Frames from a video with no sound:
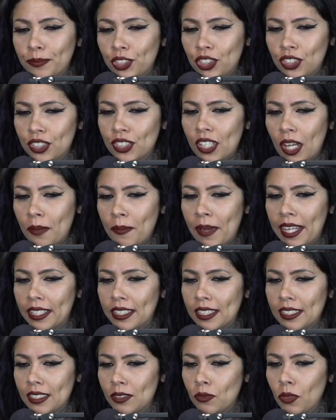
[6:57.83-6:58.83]
she just got mad
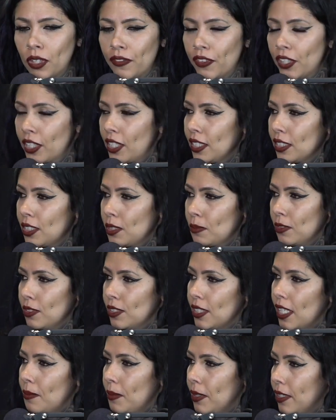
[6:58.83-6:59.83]
because one of her
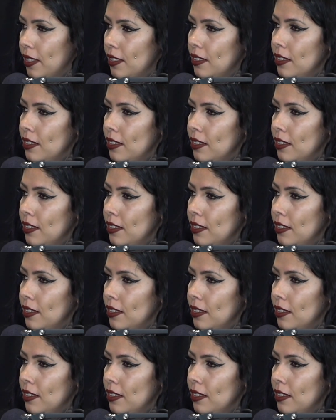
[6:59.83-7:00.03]
customers gave me